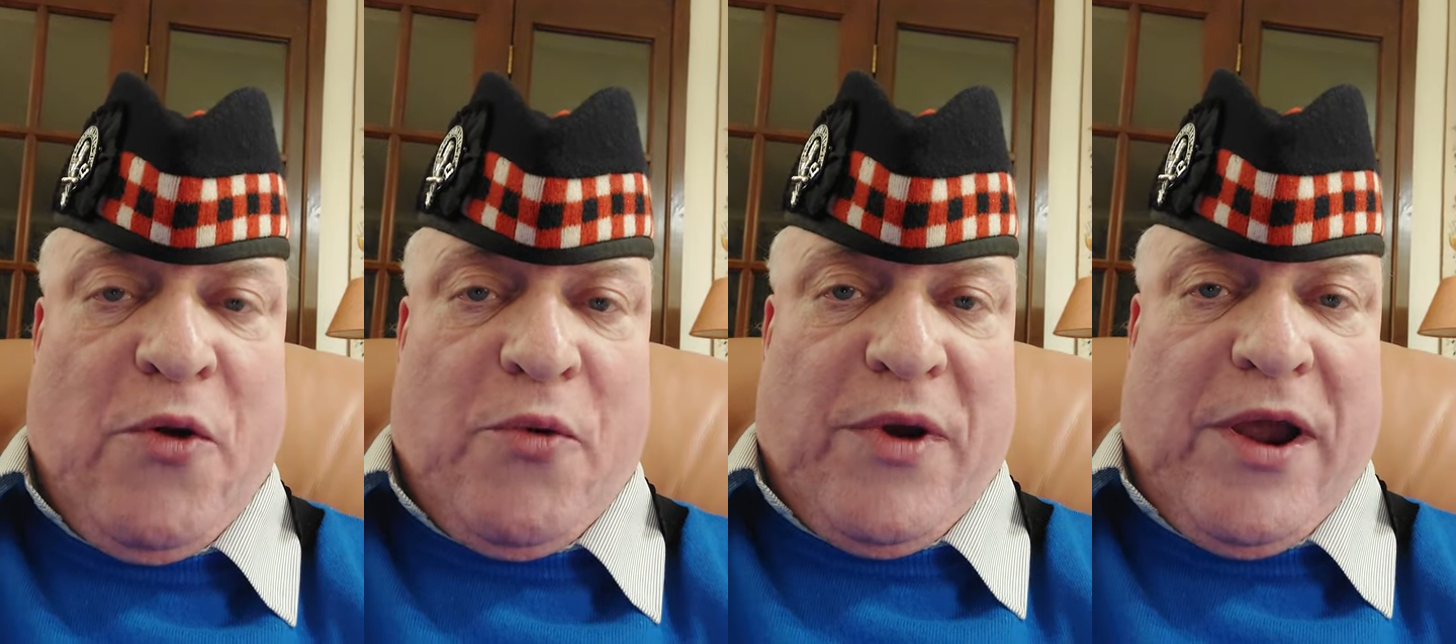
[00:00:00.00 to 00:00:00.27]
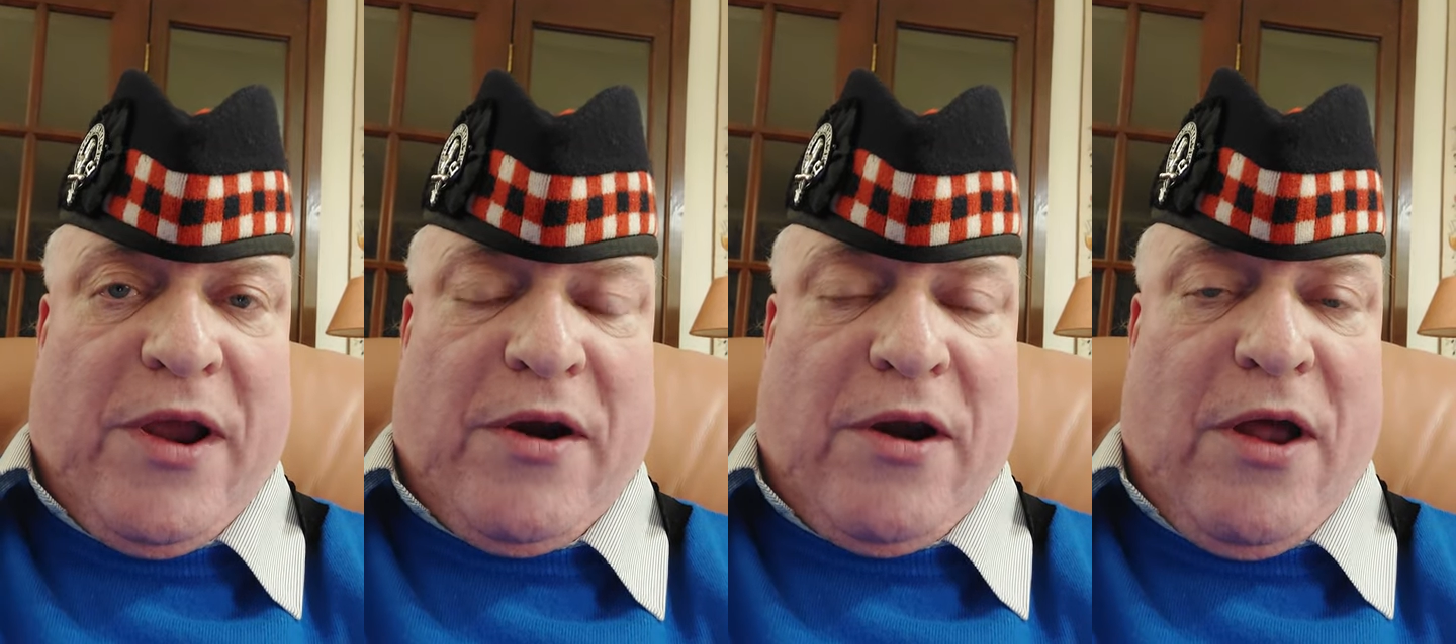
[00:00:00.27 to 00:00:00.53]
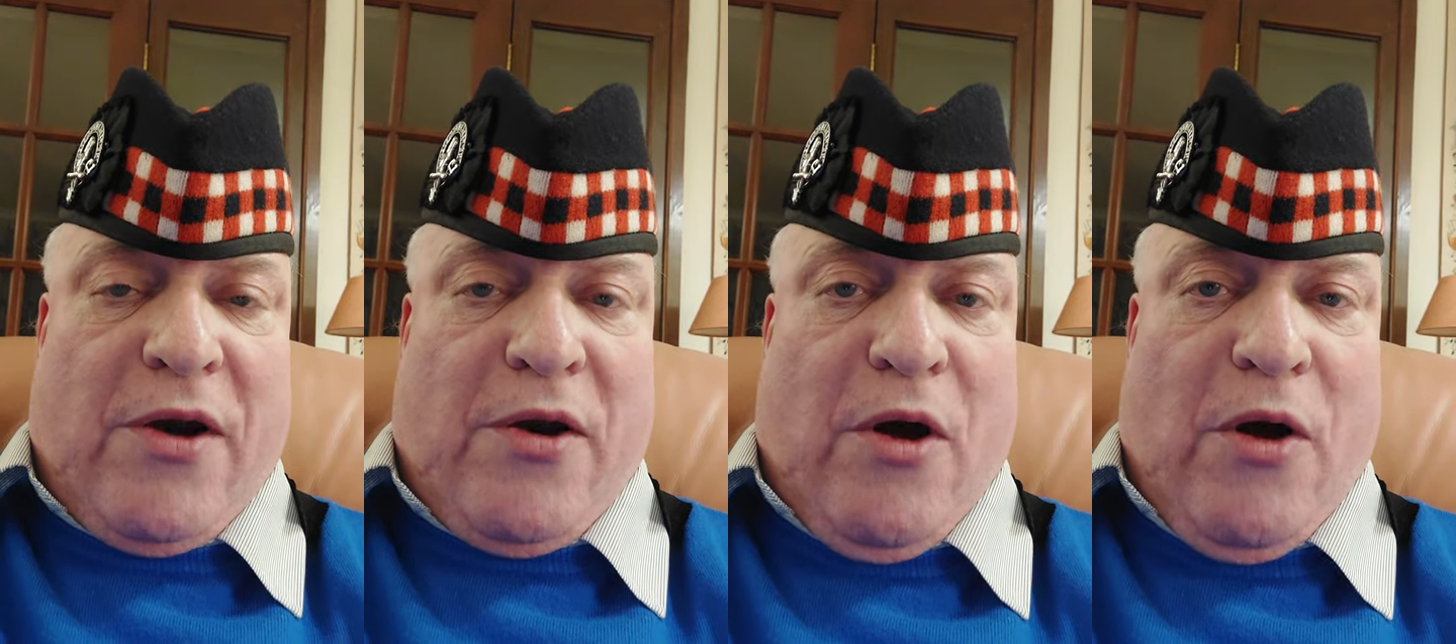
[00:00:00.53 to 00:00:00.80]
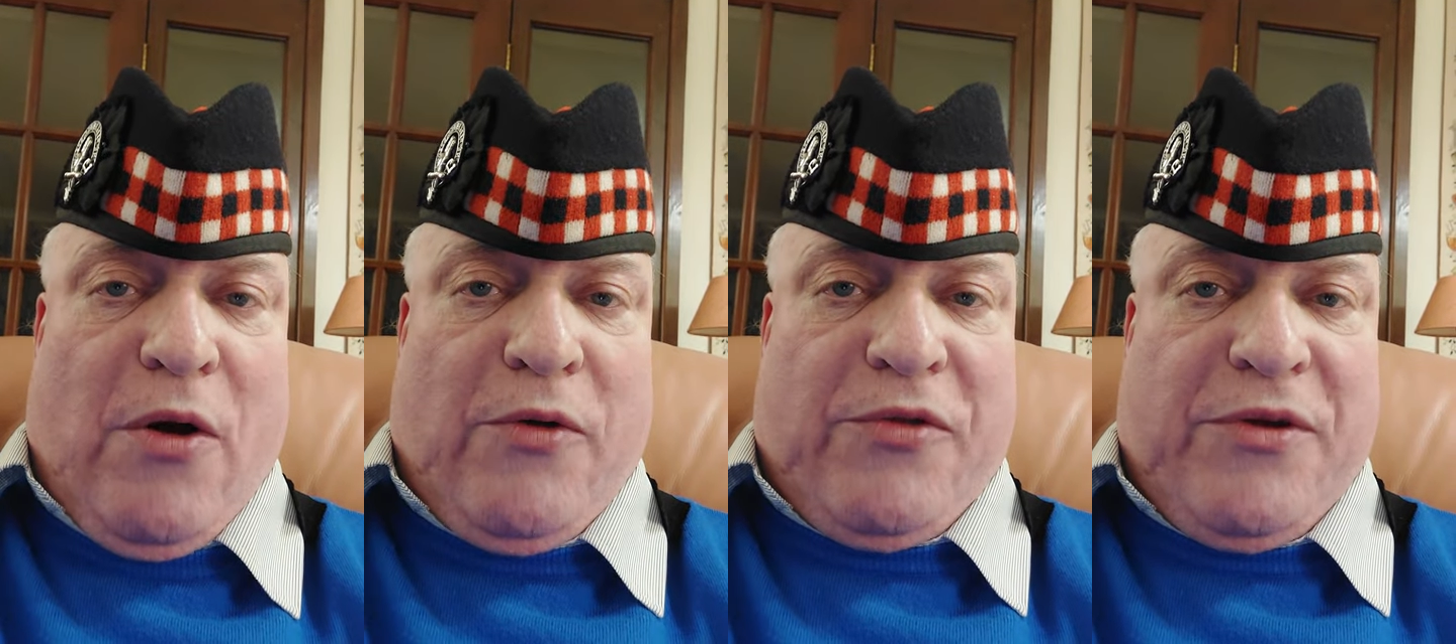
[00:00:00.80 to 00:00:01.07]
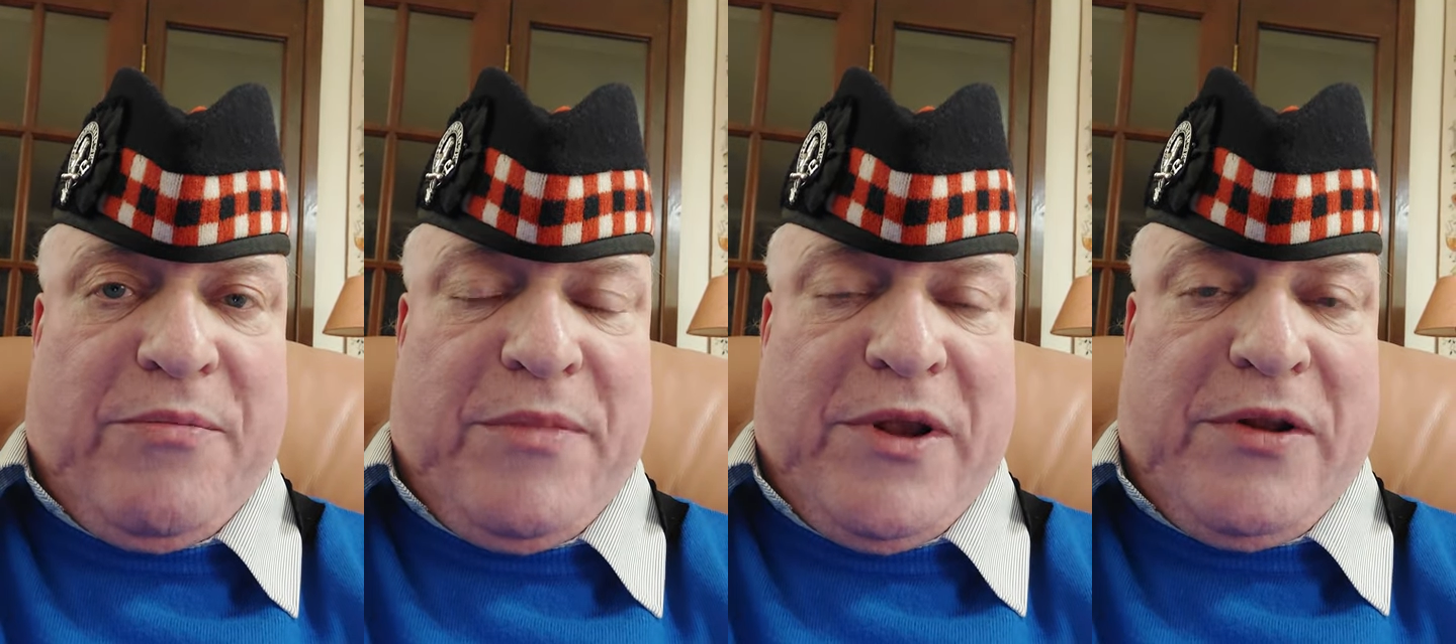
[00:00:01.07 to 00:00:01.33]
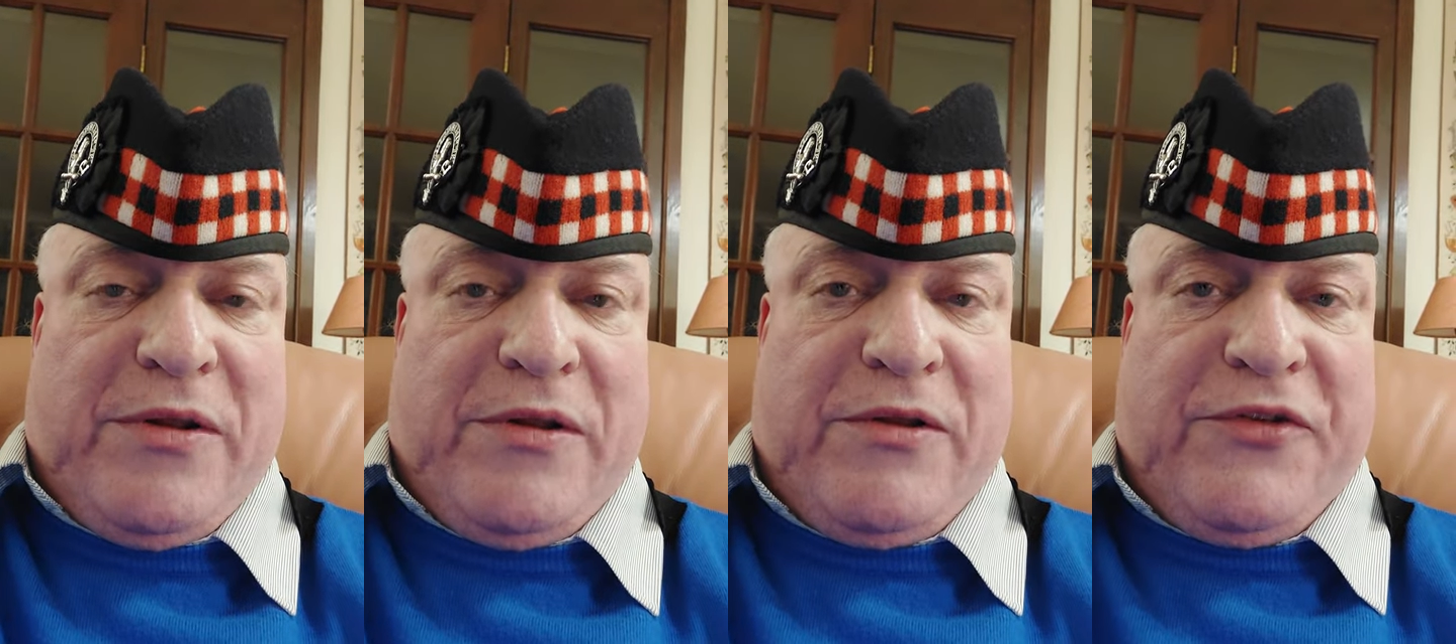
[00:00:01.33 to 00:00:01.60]
Where are all the
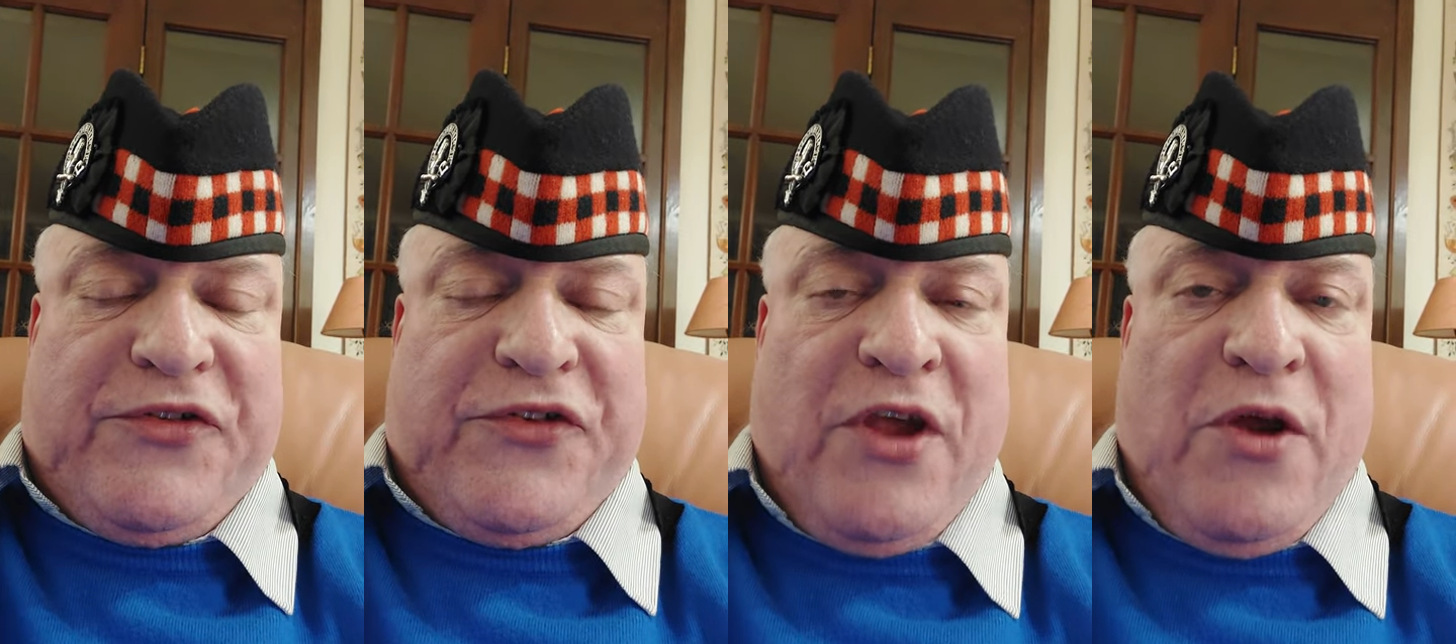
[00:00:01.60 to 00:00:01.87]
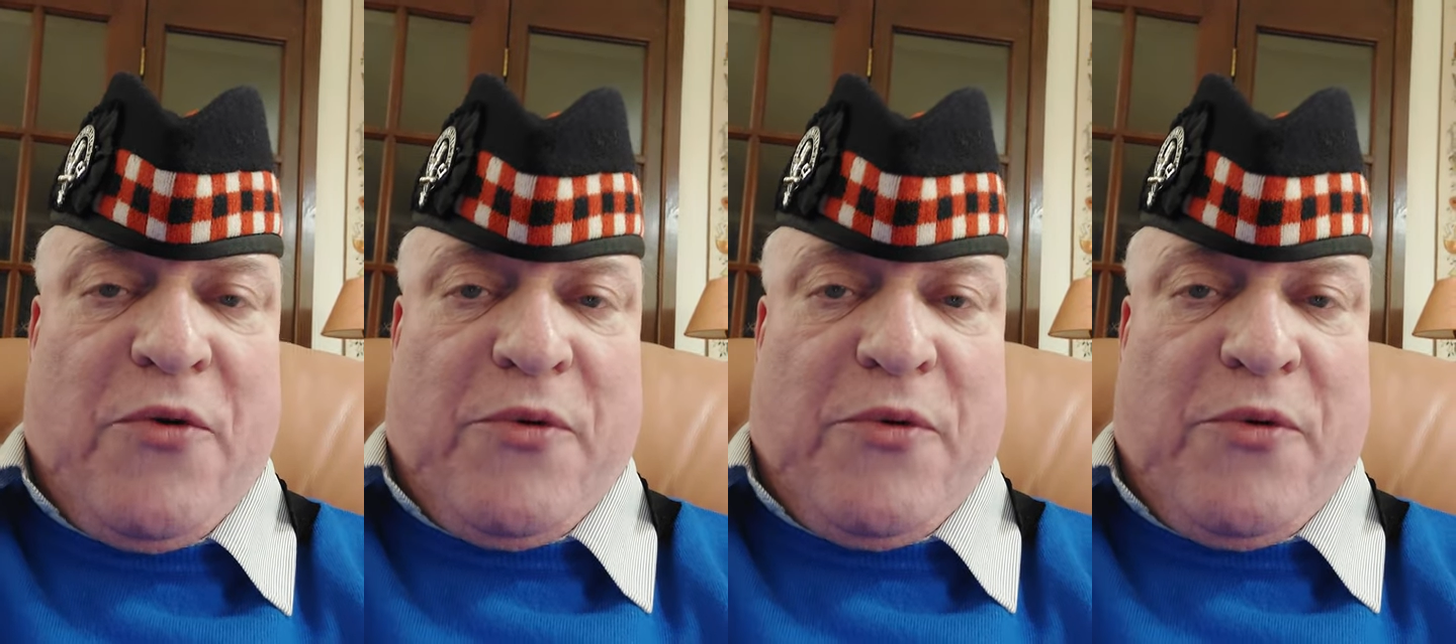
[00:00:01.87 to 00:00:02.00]
mills?